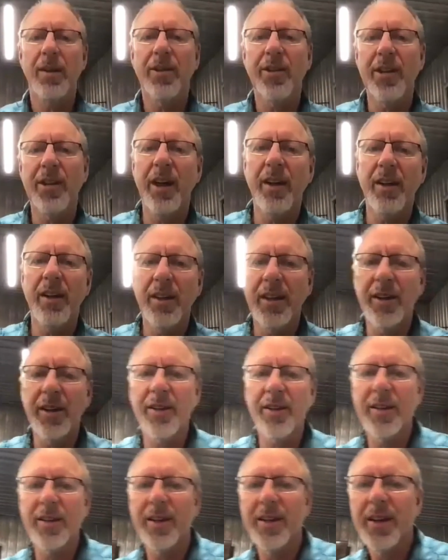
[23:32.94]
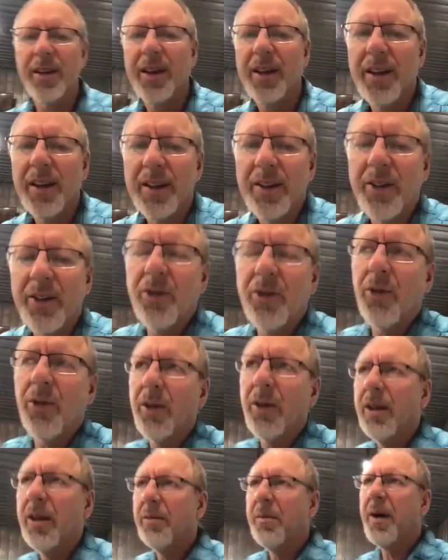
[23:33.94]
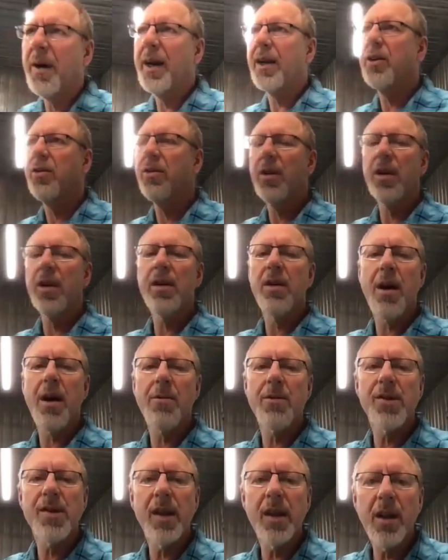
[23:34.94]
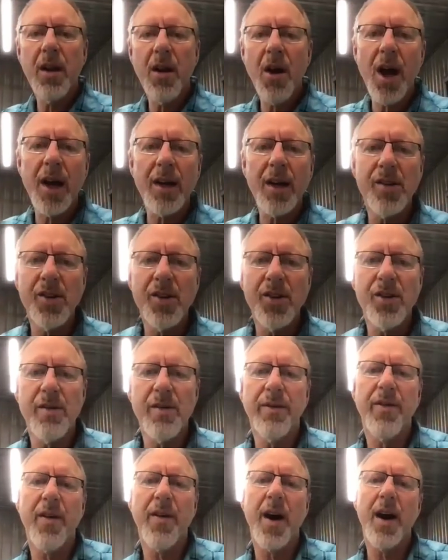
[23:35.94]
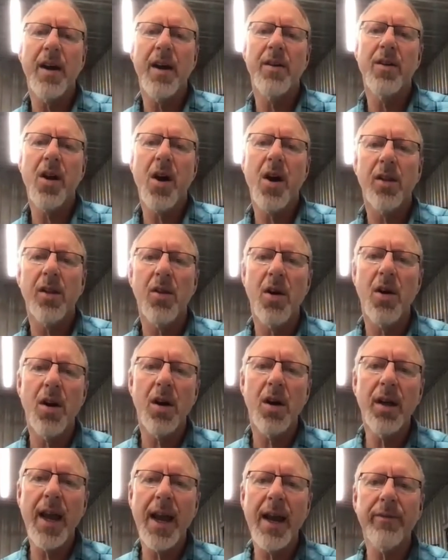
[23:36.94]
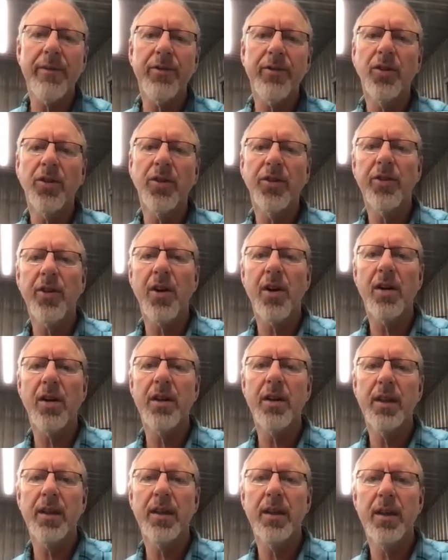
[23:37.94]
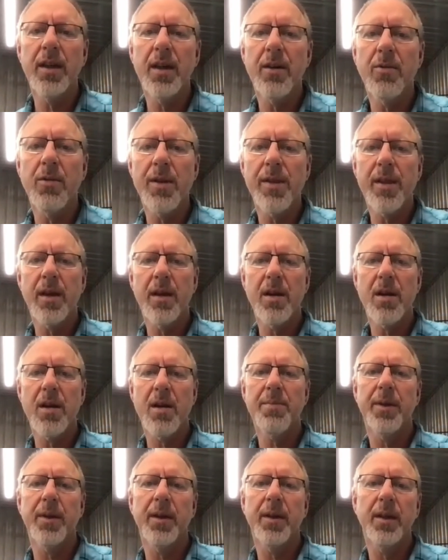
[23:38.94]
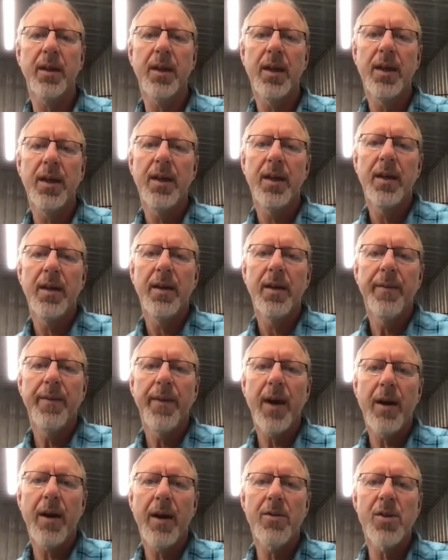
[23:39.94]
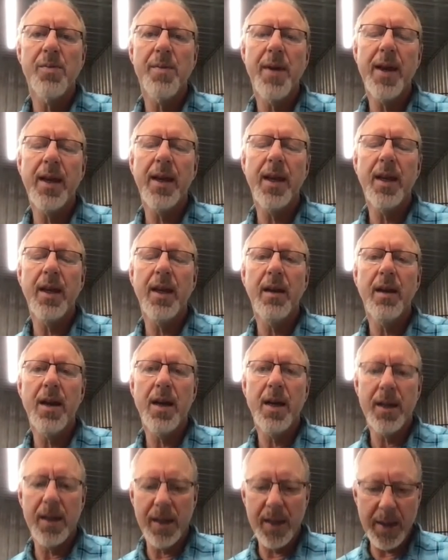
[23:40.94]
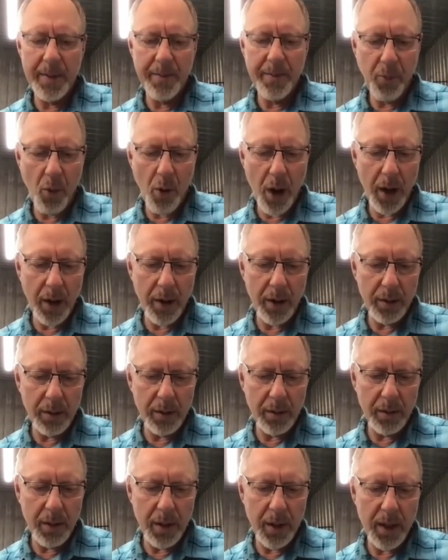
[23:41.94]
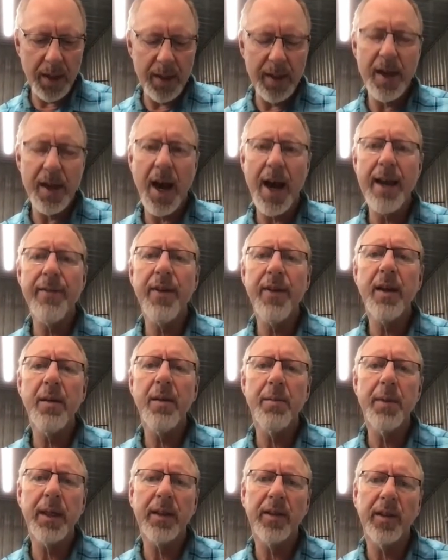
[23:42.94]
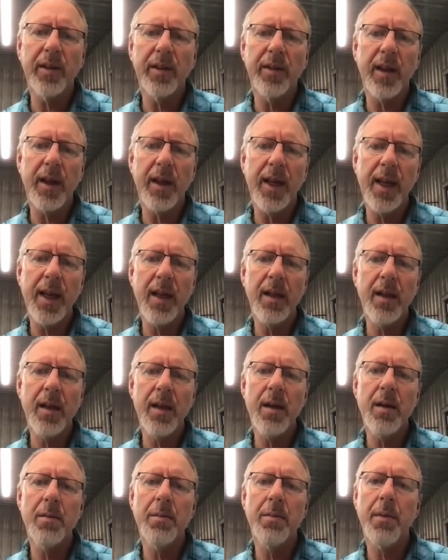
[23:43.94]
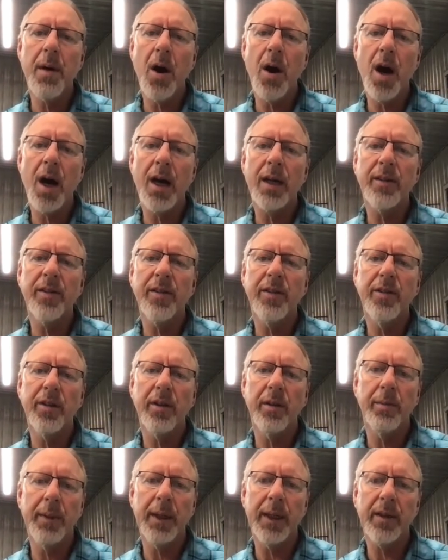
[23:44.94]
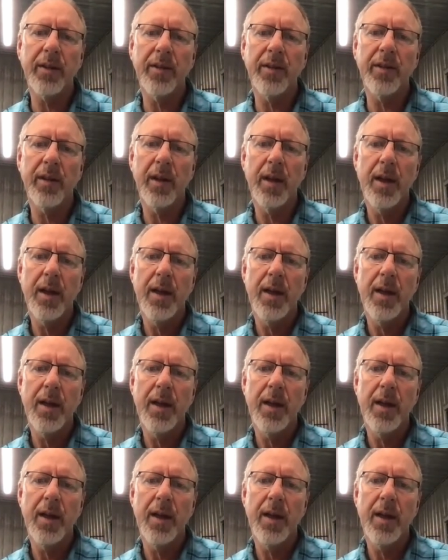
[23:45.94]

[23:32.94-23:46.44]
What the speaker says: scariest story of my career, I was in an oxygen fire not long after starting with the company. I was making deep water diving mixes, a helium oxygen mix.